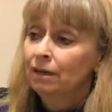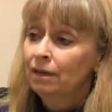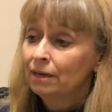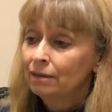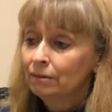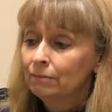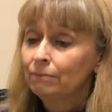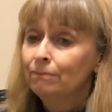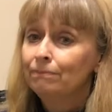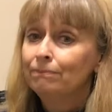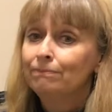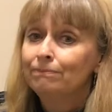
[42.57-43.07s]
lot
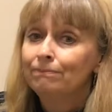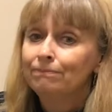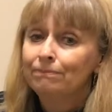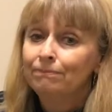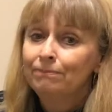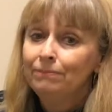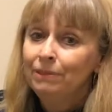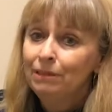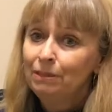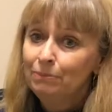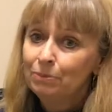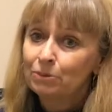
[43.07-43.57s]
of
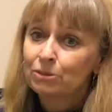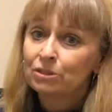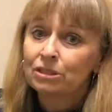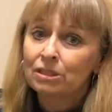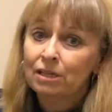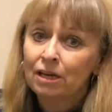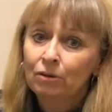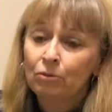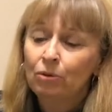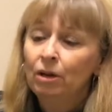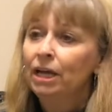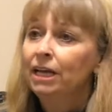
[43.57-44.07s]
people
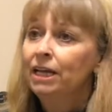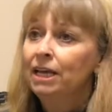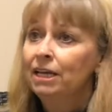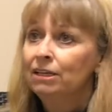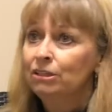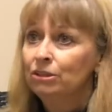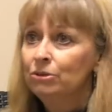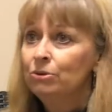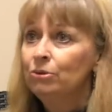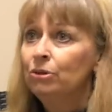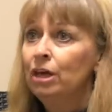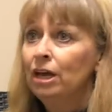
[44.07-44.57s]
say, well, I
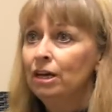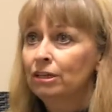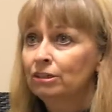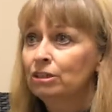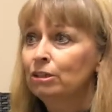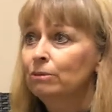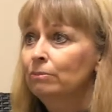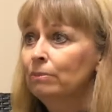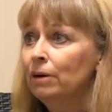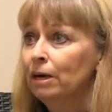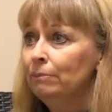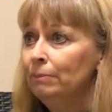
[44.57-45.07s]
can't do that
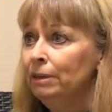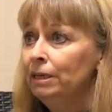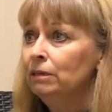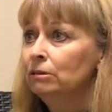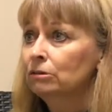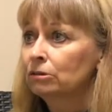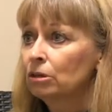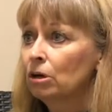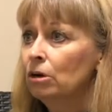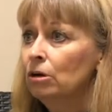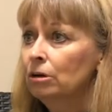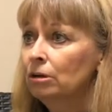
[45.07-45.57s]
to my male
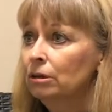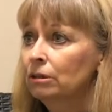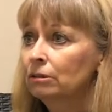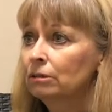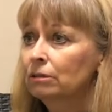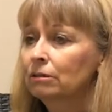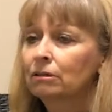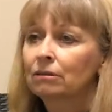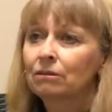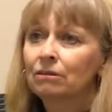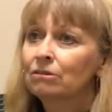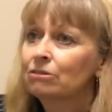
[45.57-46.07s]
dog.
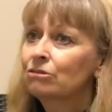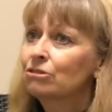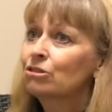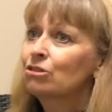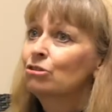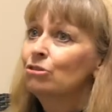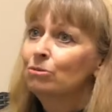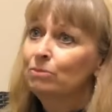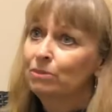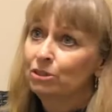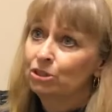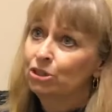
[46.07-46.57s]
They're
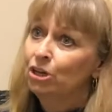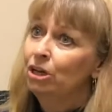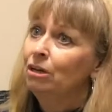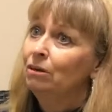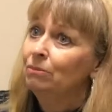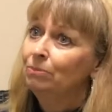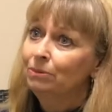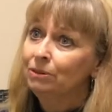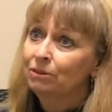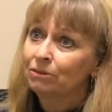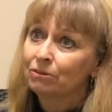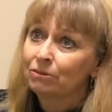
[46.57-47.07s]
so much
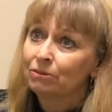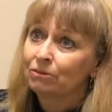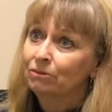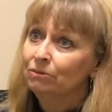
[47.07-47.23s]
happier